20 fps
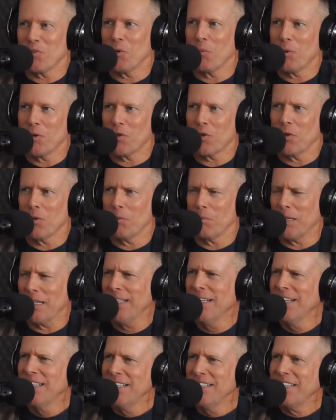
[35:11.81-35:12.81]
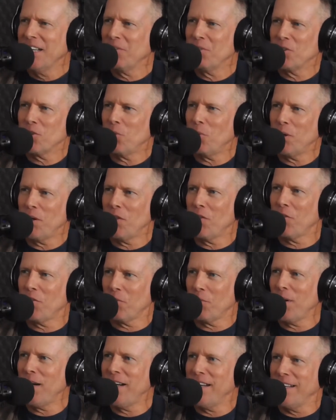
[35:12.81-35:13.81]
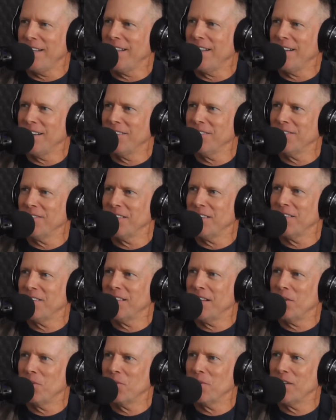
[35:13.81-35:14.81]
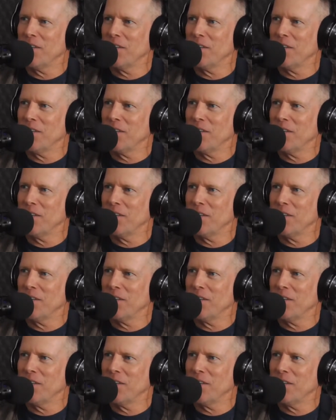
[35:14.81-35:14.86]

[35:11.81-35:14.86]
were so much older. I'm like, they were you always 23, think that. you know? They, they